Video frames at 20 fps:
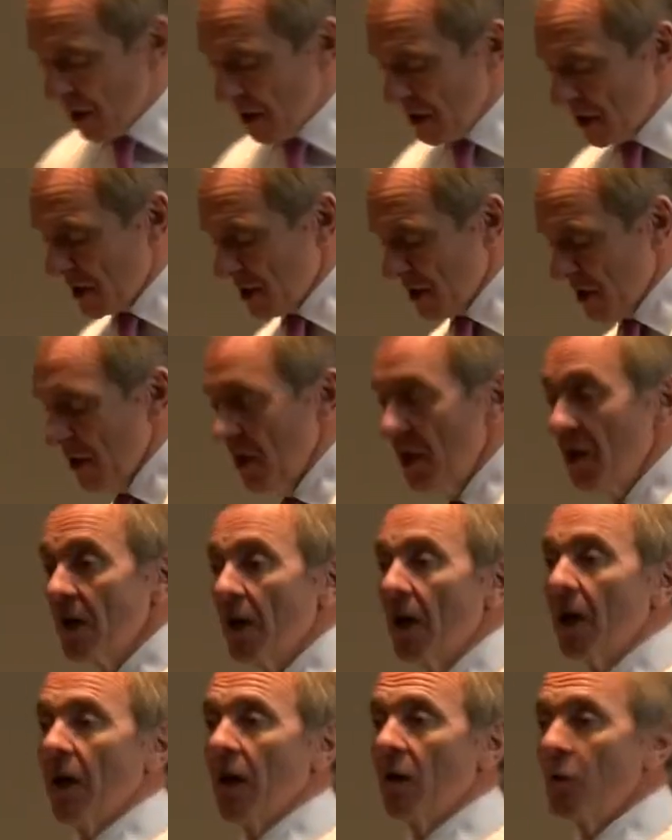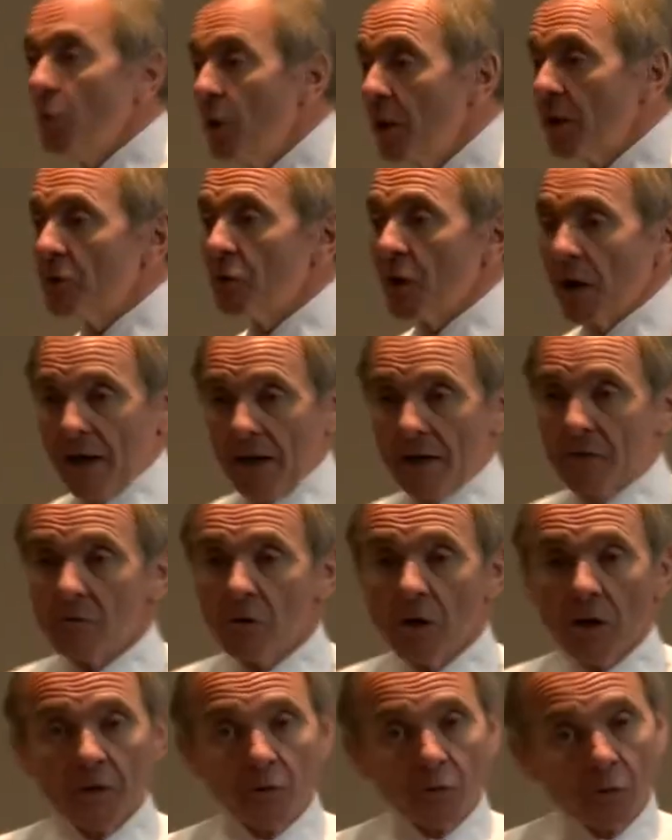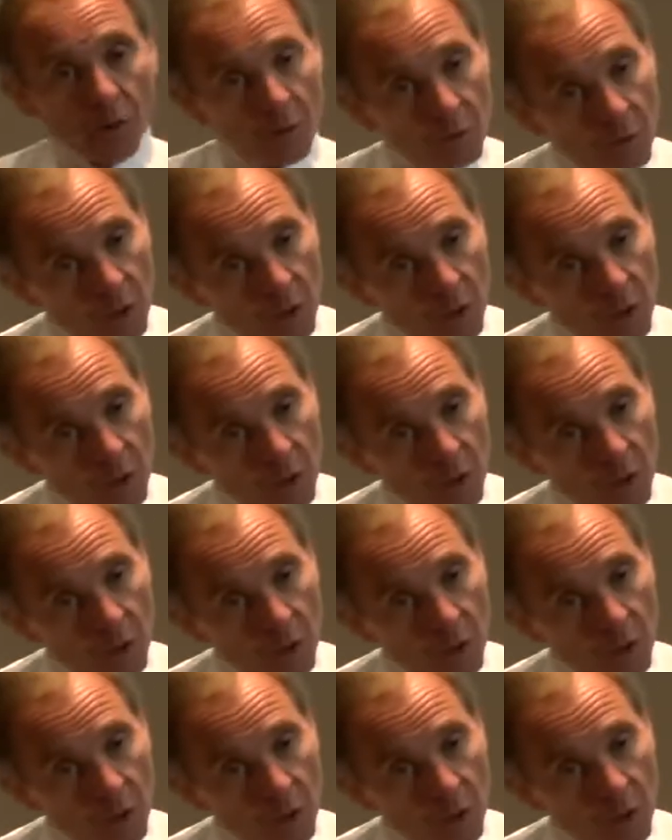is, we had run out of road. We